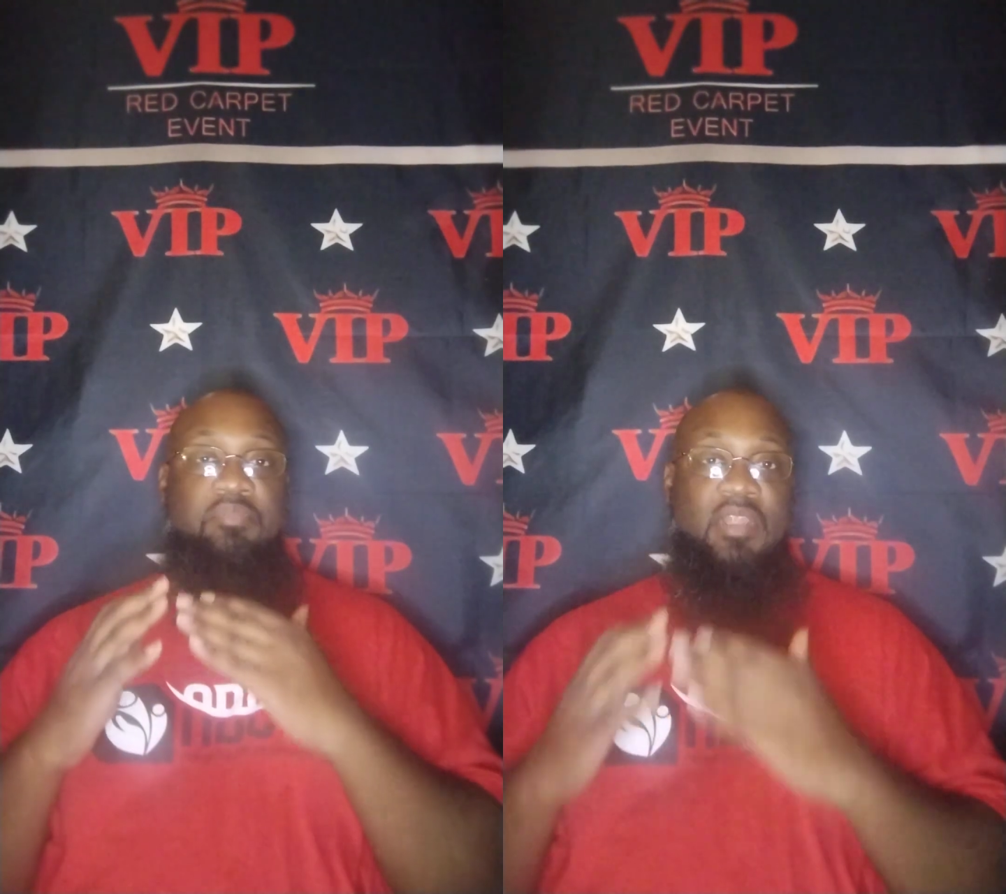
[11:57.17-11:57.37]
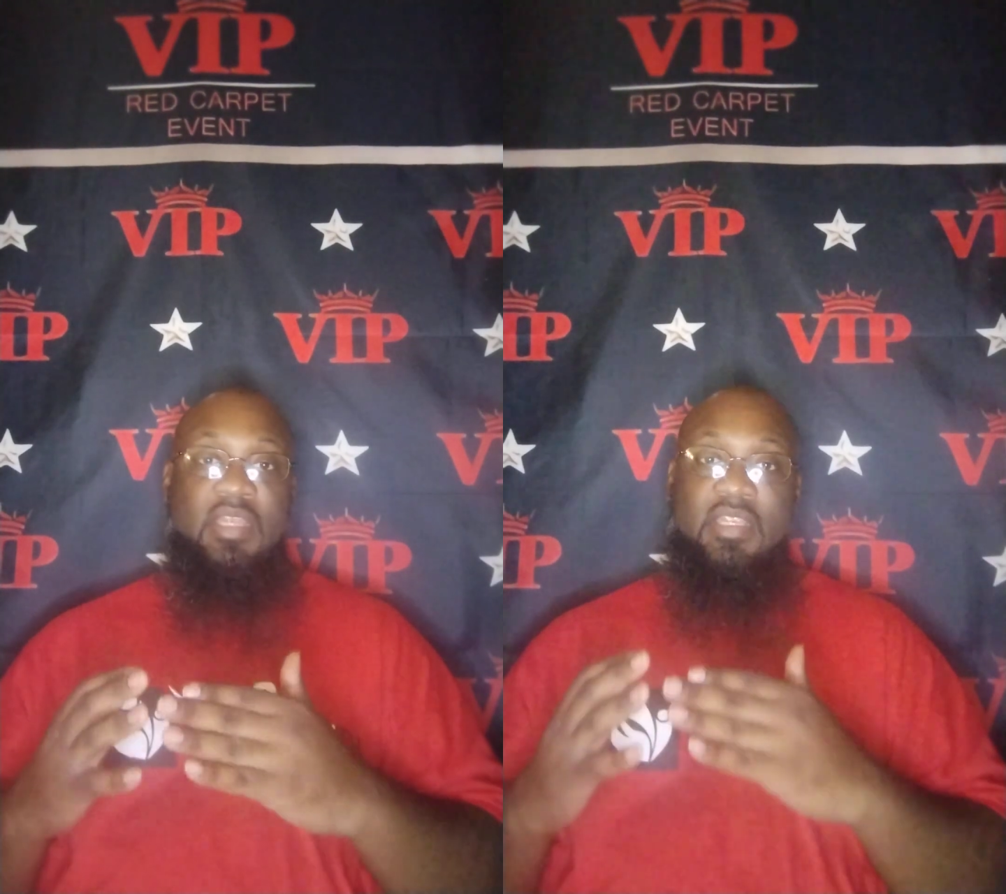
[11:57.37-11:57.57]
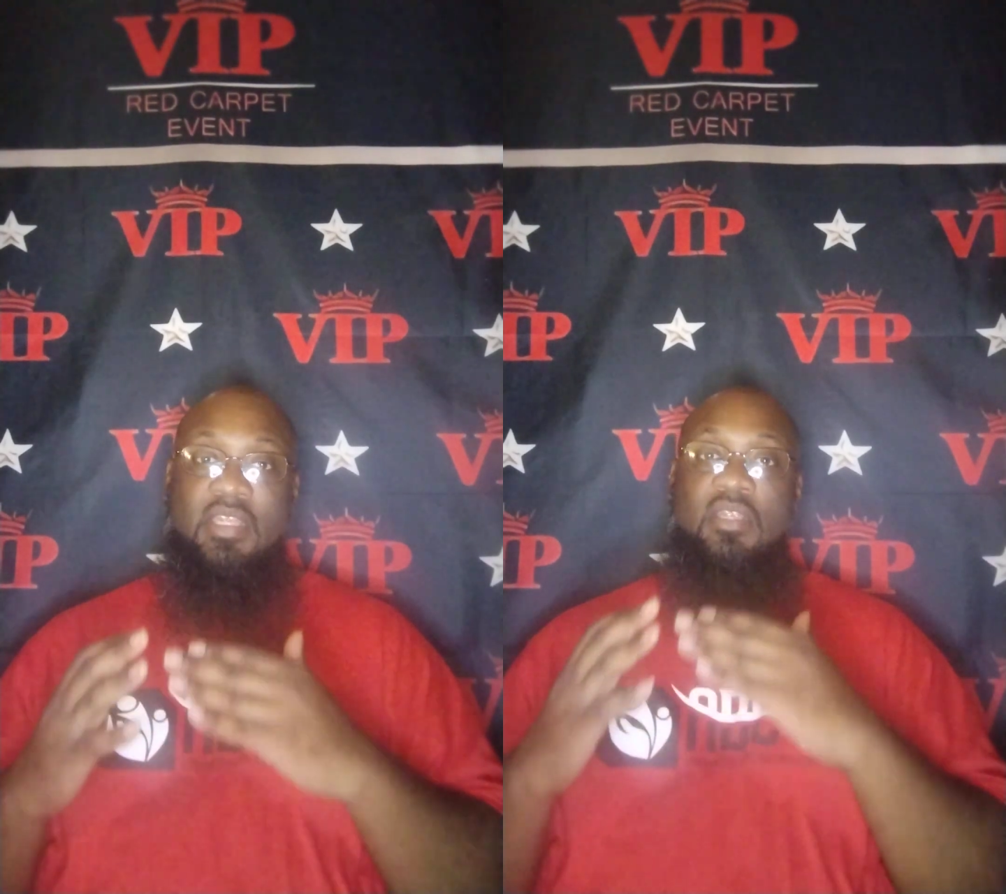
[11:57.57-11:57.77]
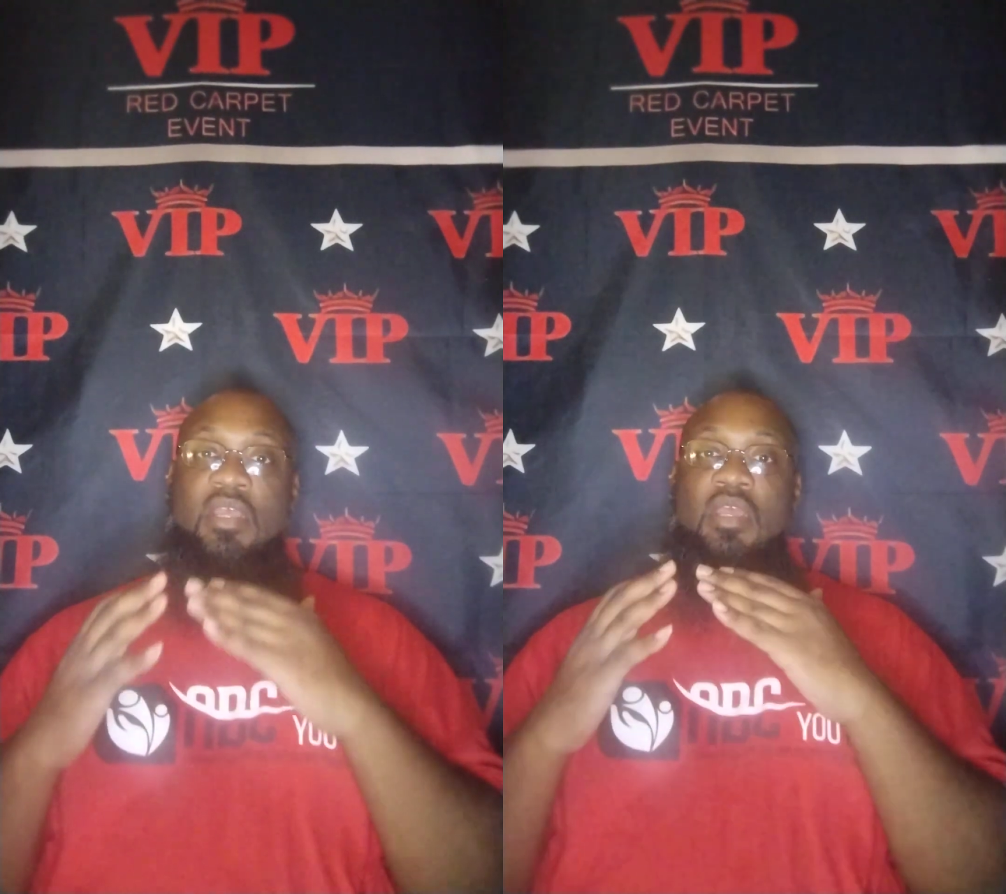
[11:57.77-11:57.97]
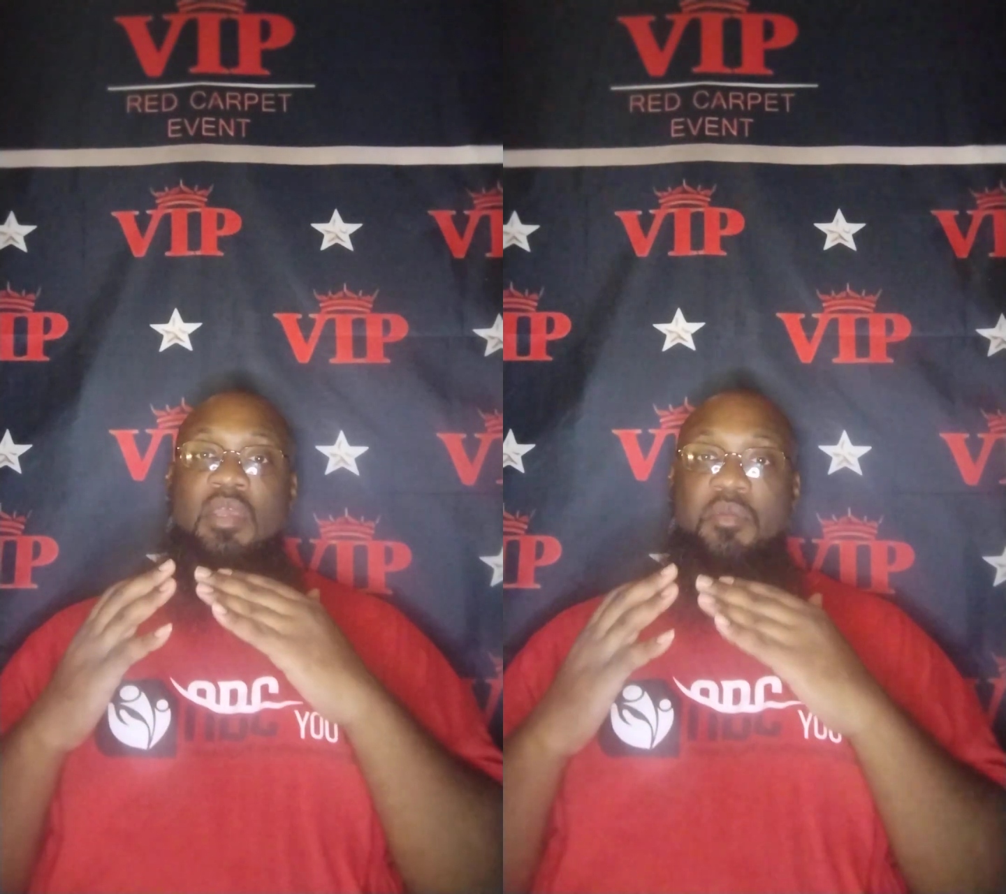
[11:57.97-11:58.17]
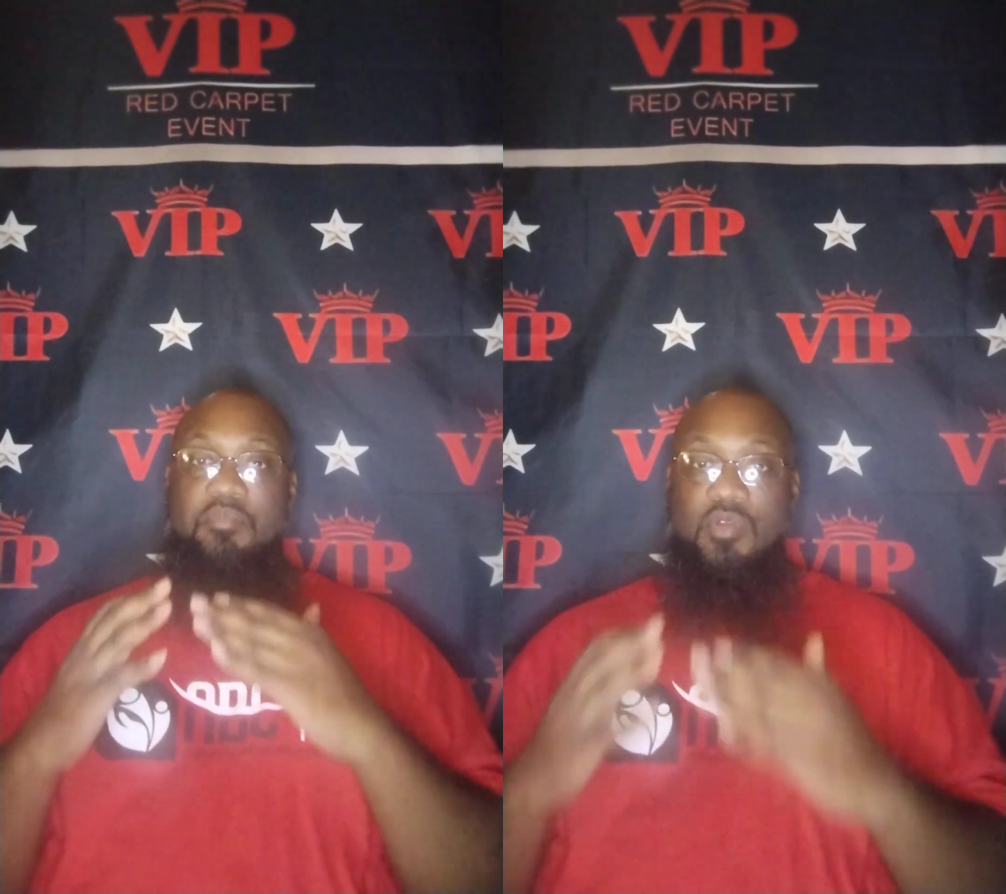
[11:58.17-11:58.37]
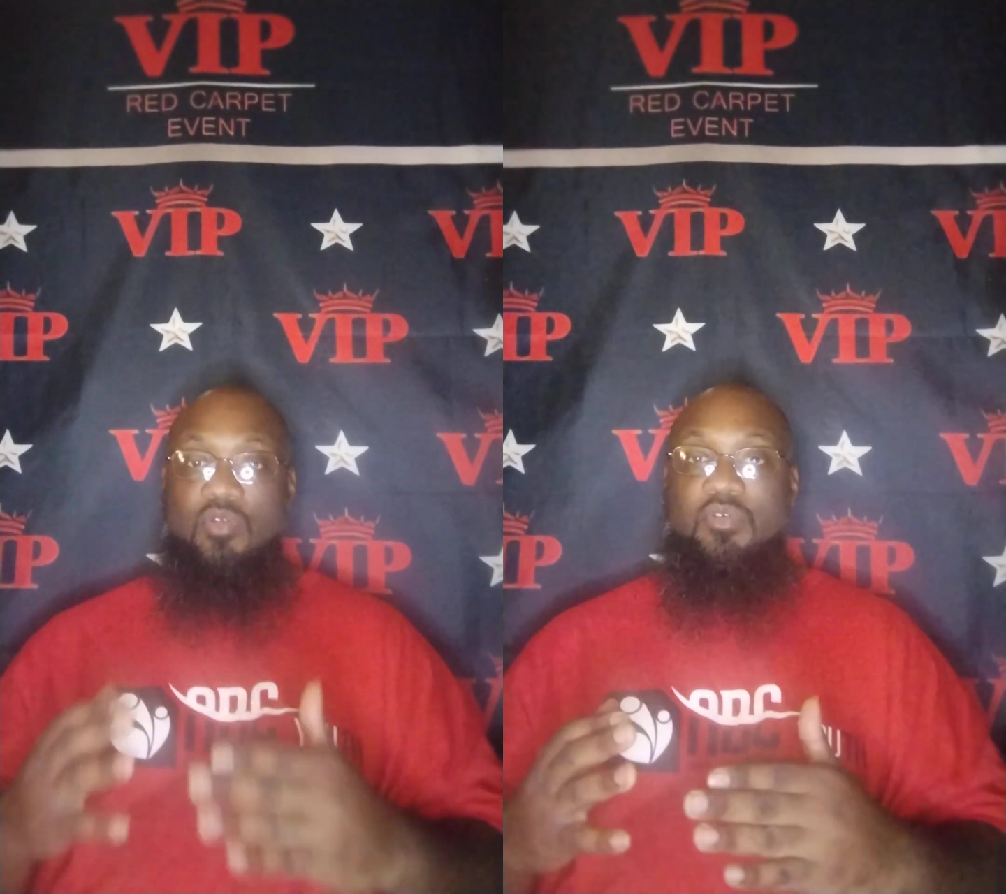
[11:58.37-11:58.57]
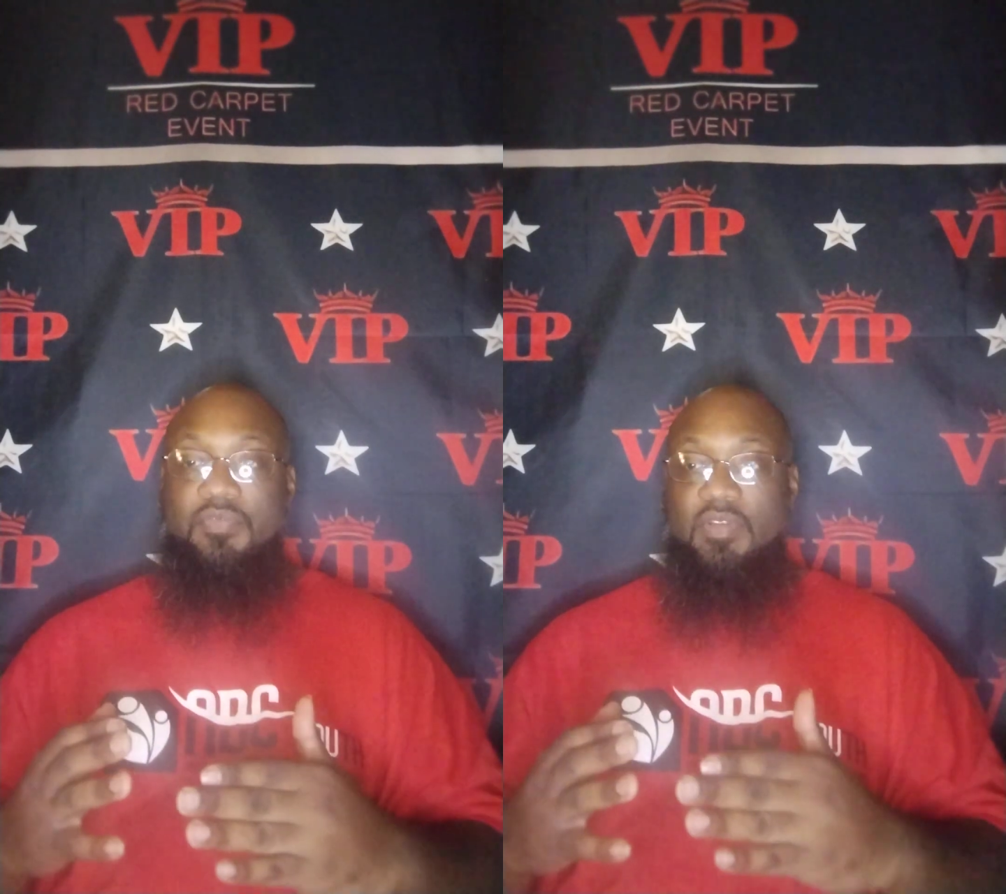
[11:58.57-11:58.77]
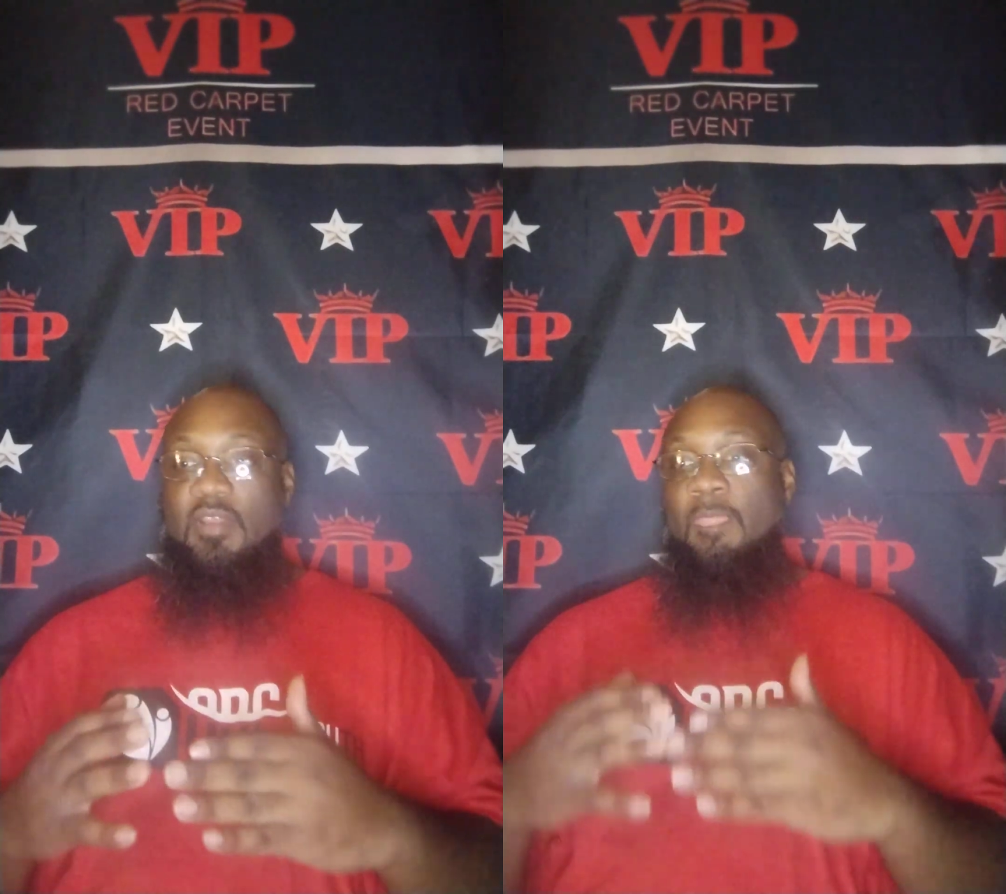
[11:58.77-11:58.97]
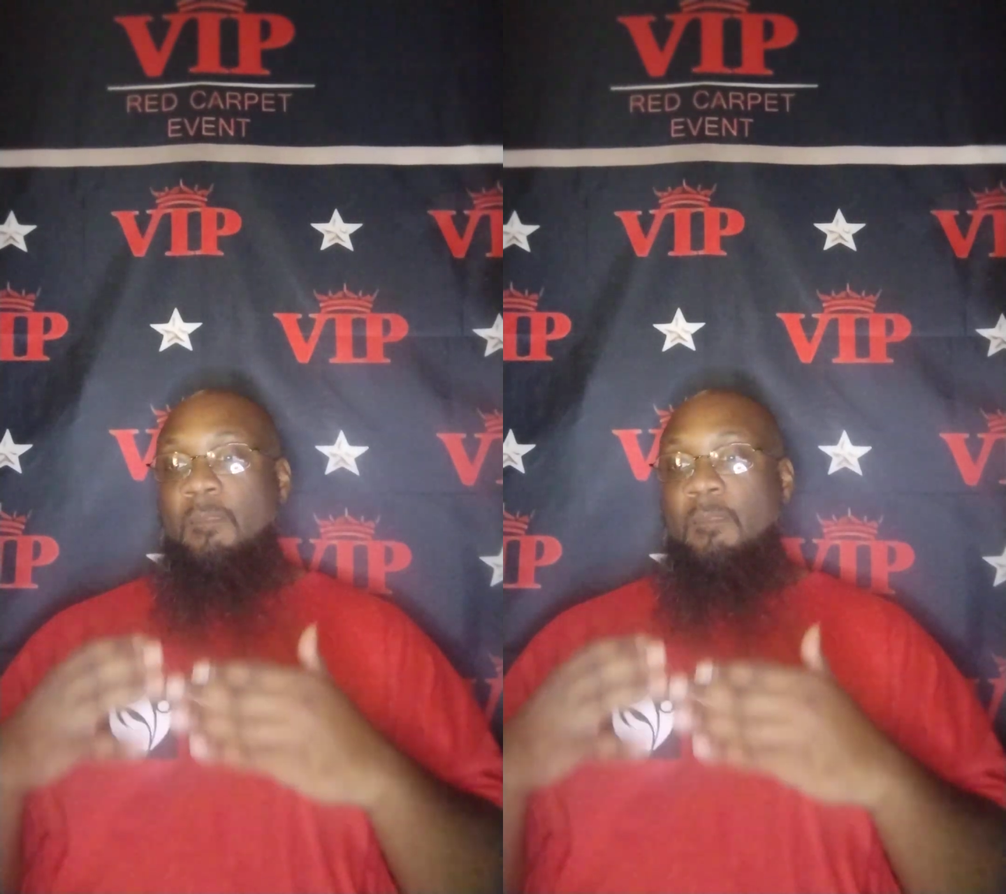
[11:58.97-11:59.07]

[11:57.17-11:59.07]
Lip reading: blended beautifully.